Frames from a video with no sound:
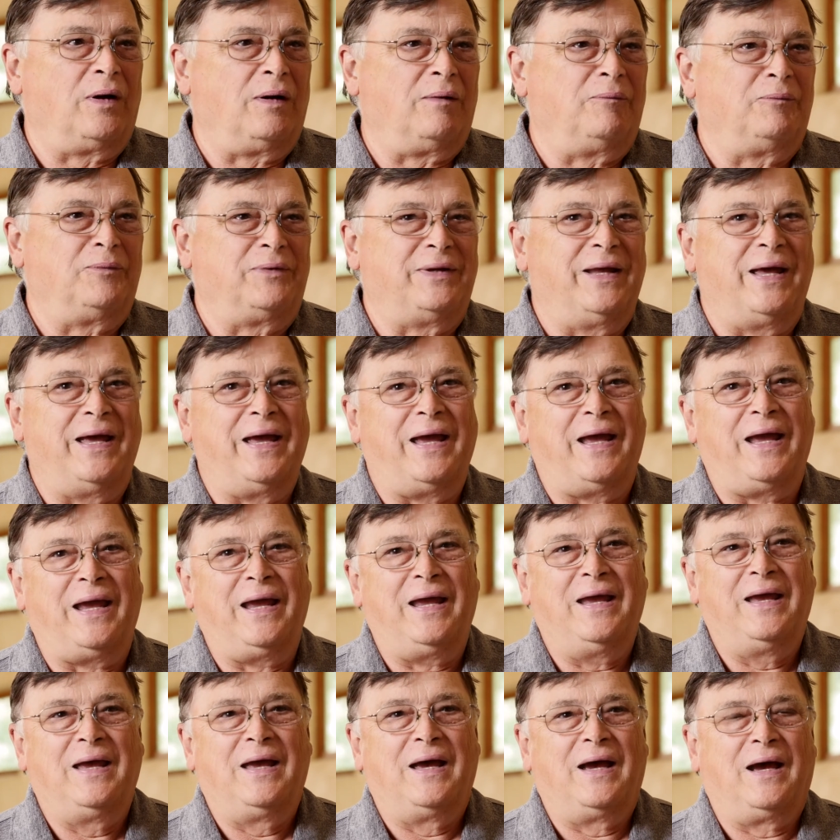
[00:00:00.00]

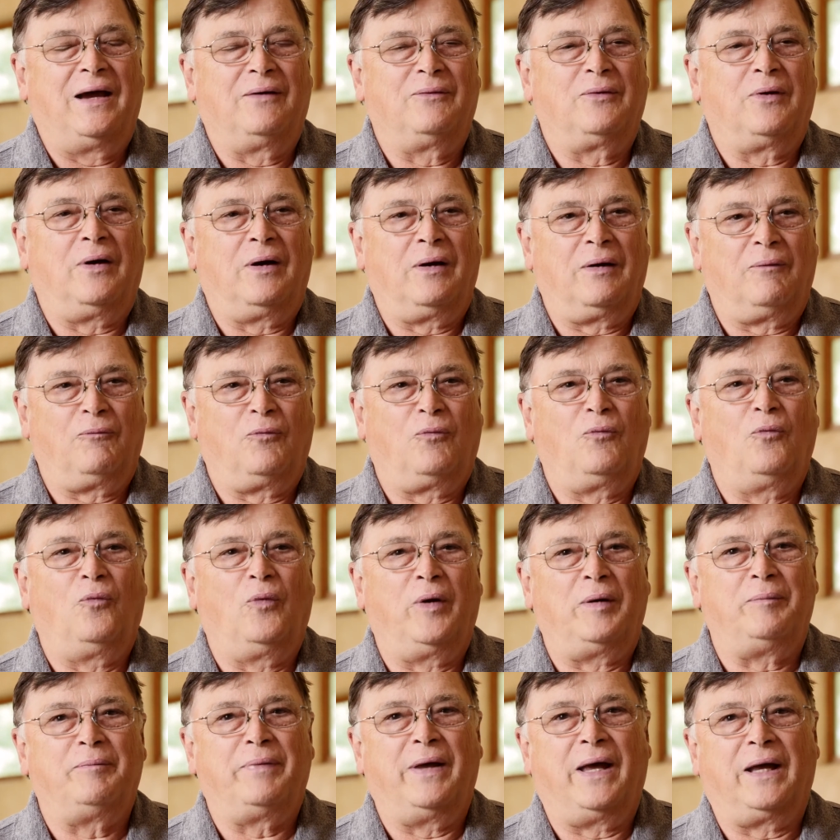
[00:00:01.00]
day, I
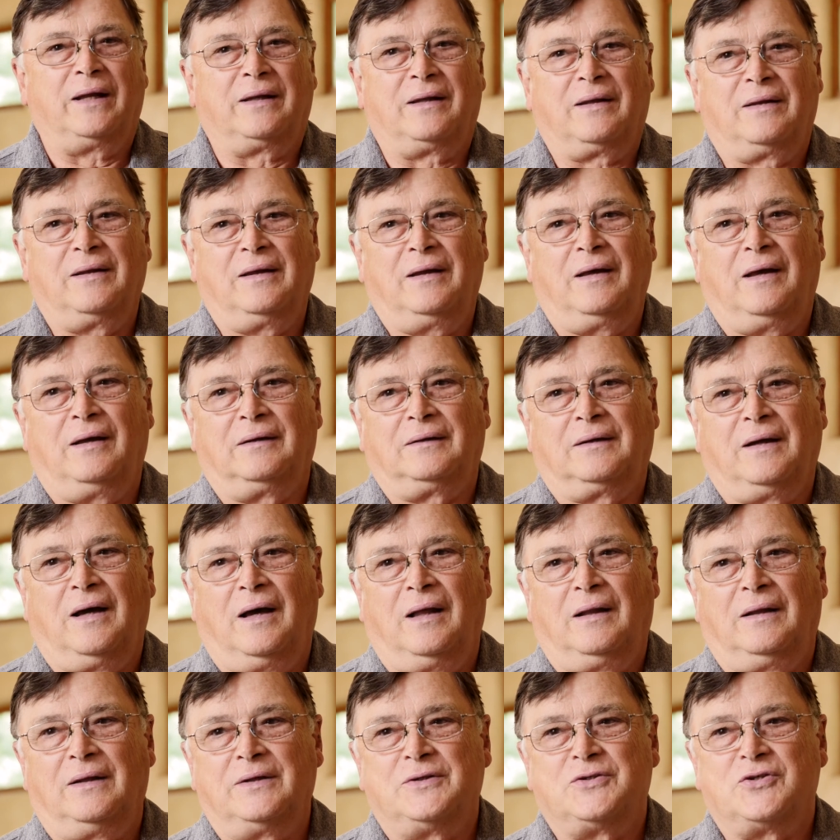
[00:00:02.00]
went back to the
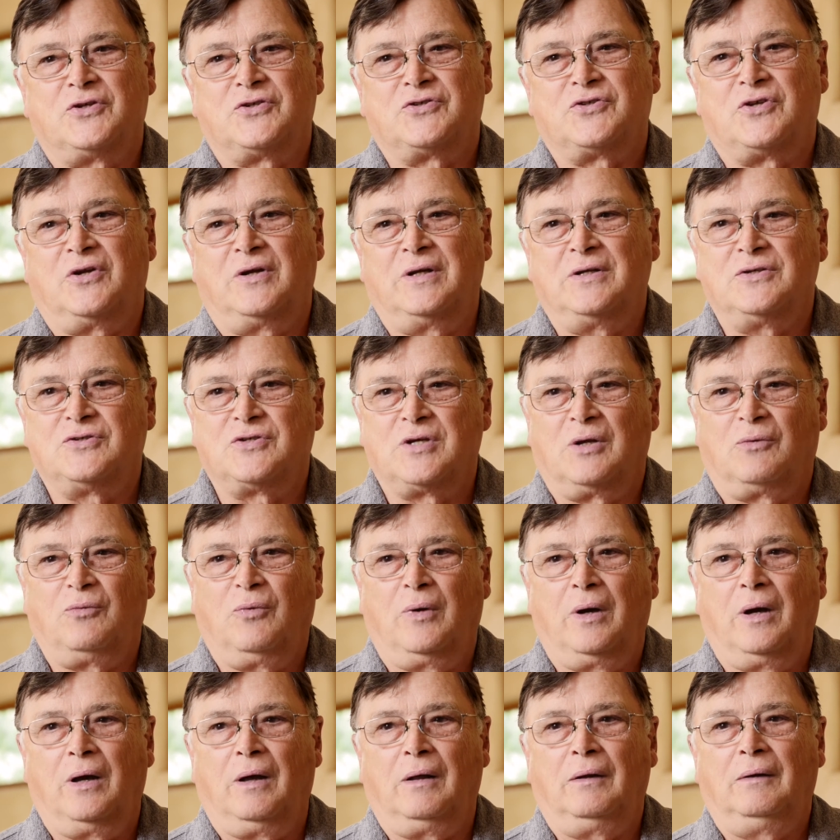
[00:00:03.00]
oncologist, and he said,
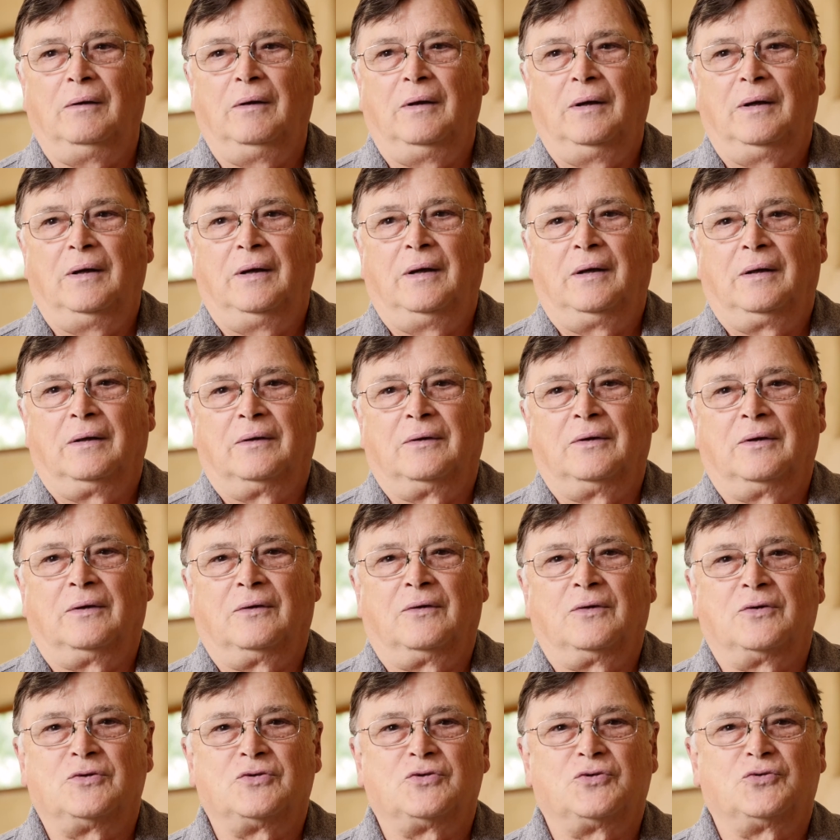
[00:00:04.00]
well,
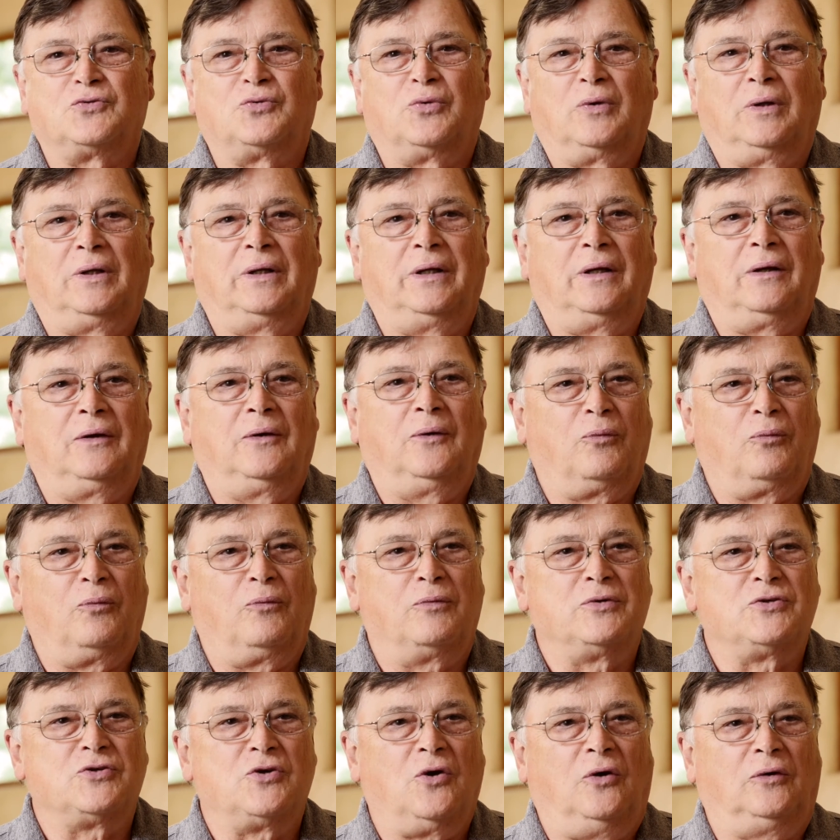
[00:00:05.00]
this is really a good
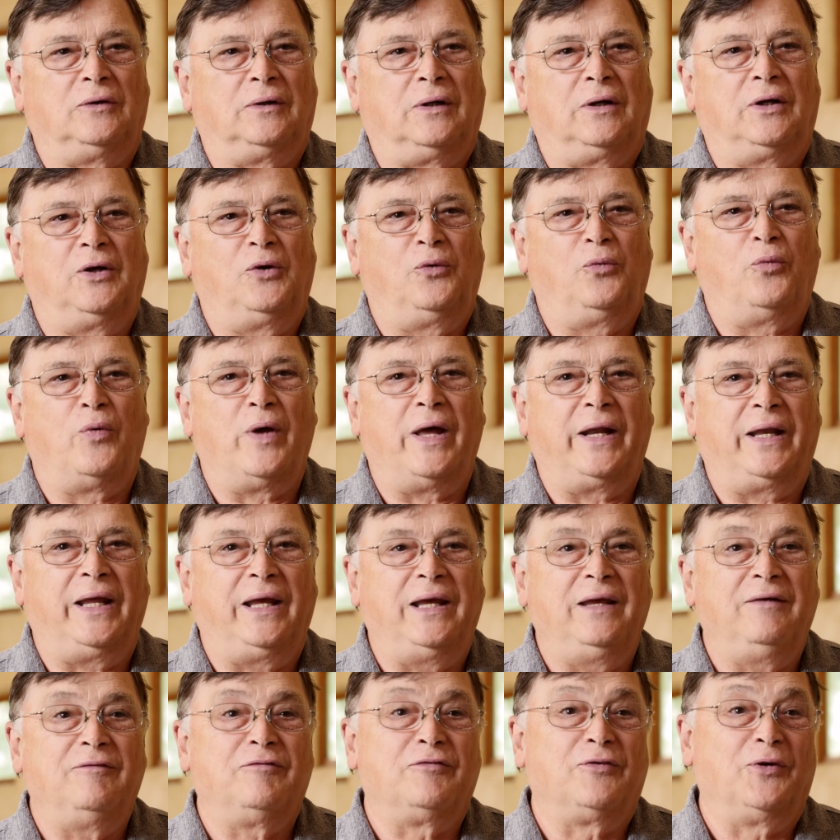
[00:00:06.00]
result. Are you
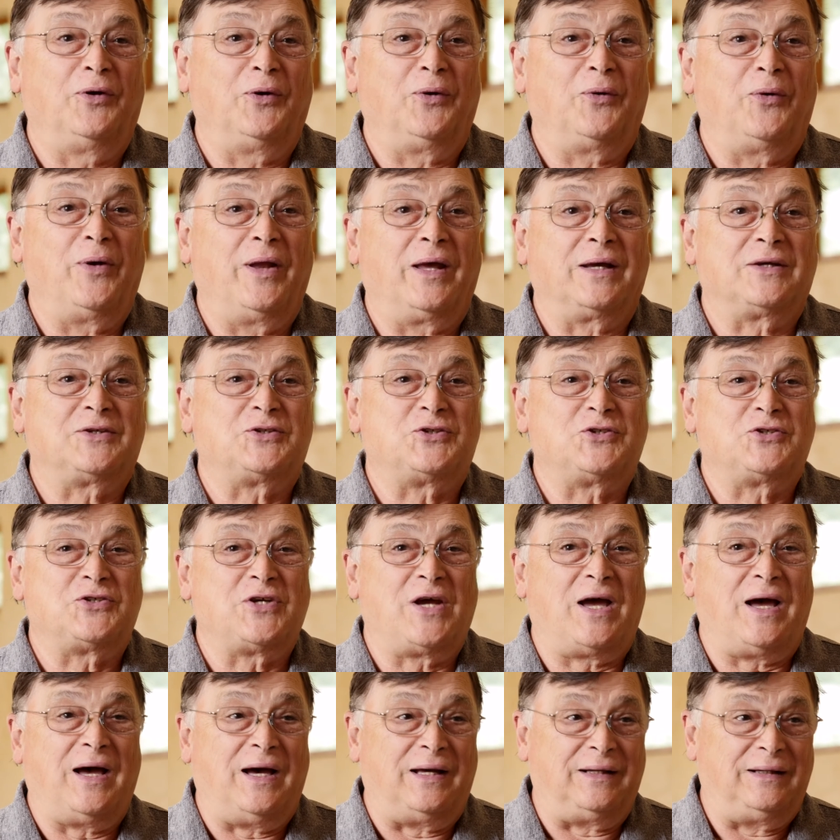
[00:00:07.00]
ready for your next
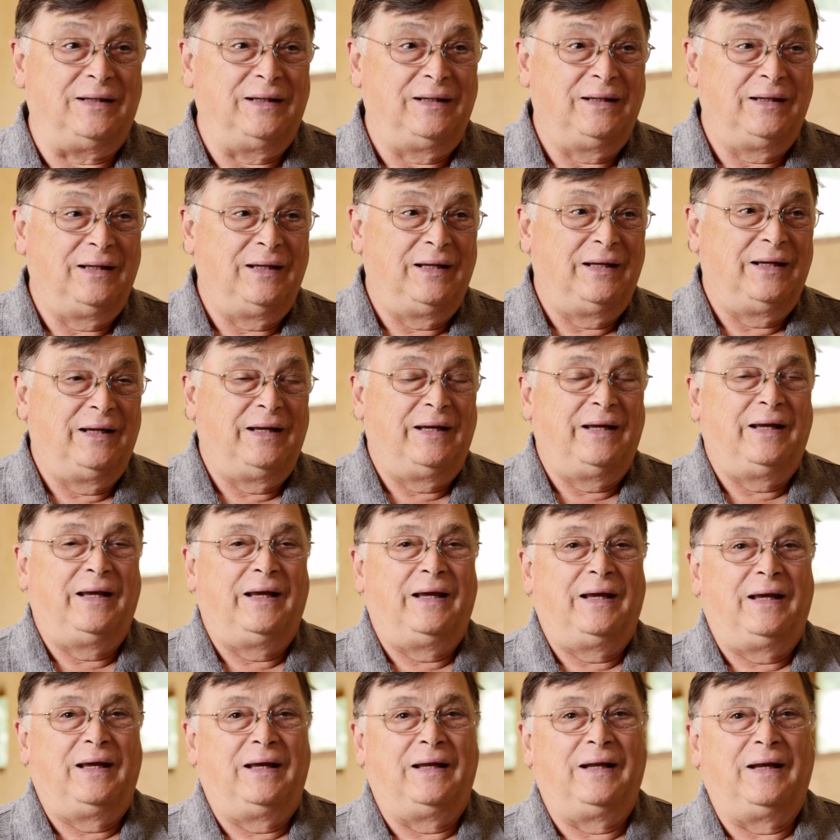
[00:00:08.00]
shot?
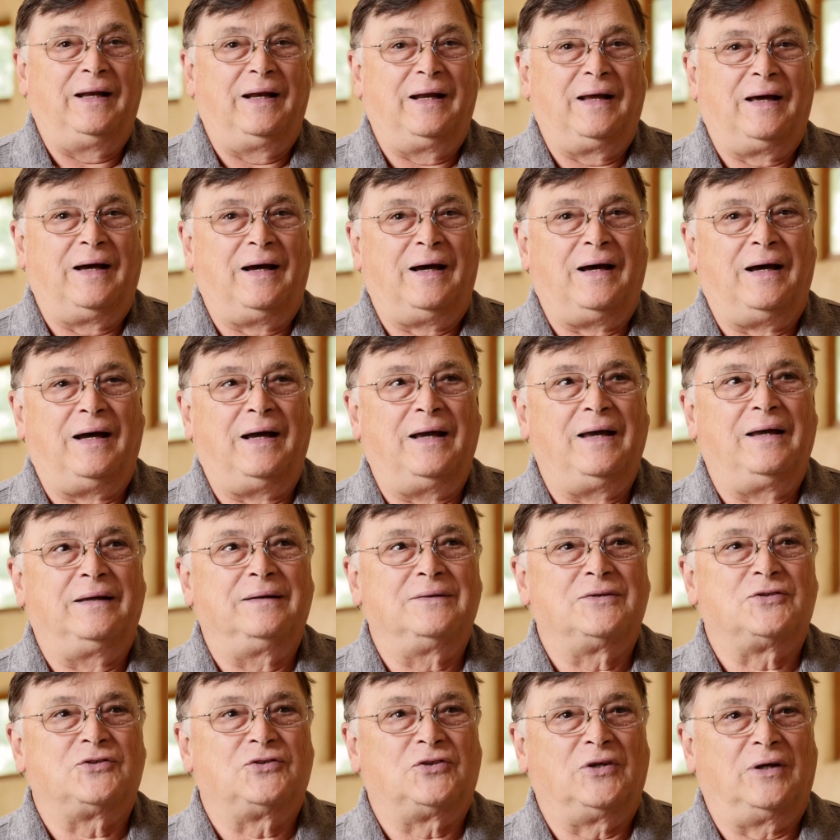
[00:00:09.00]
And
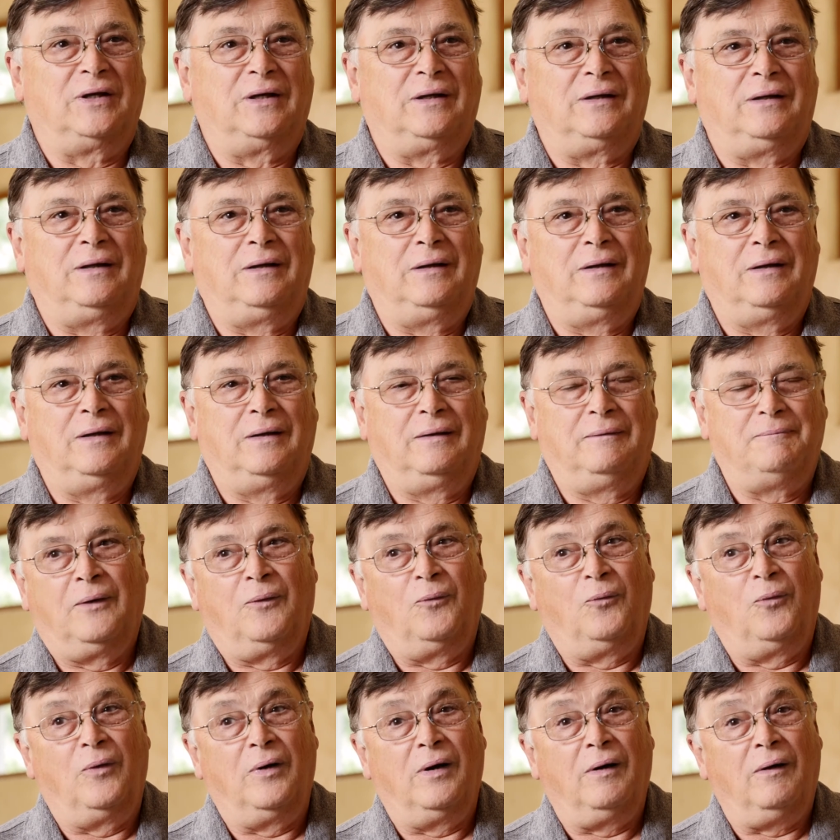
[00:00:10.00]
I said,
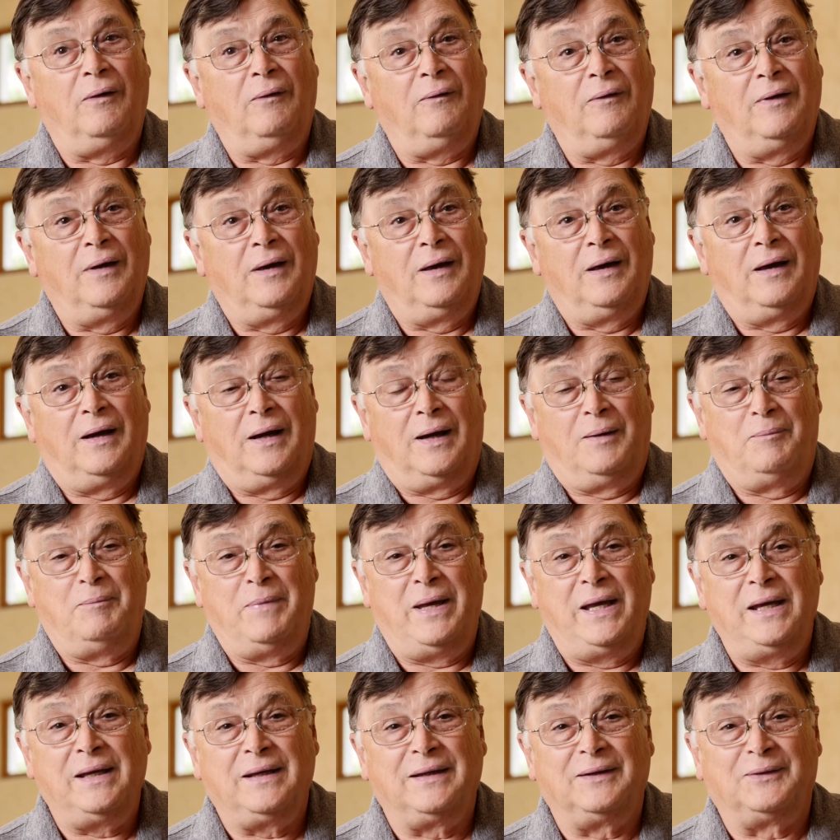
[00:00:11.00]
well, I'm
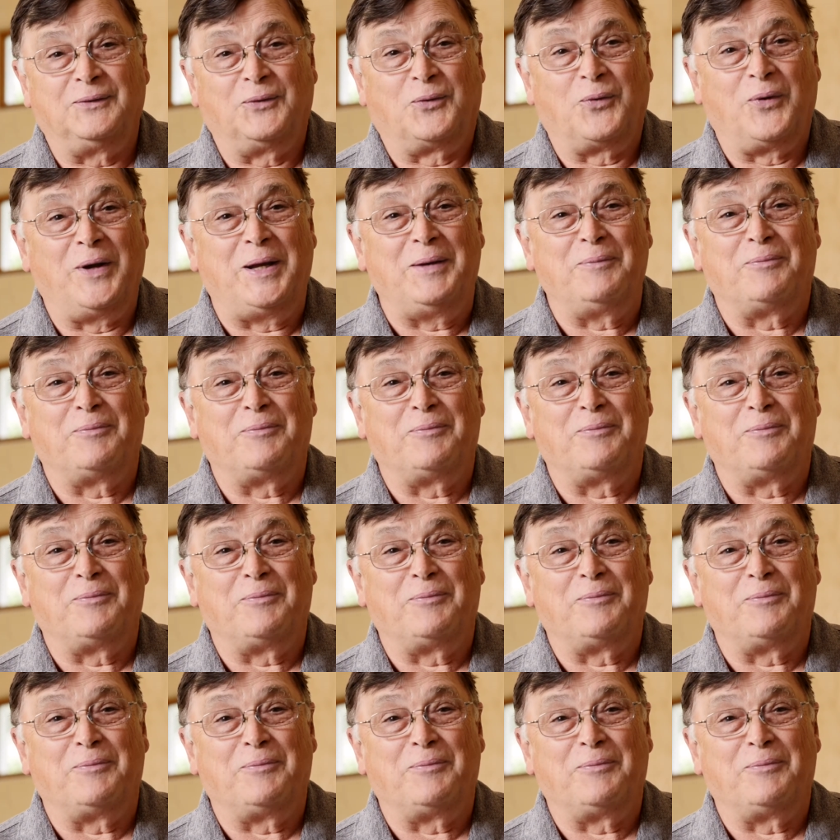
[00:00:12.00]
making great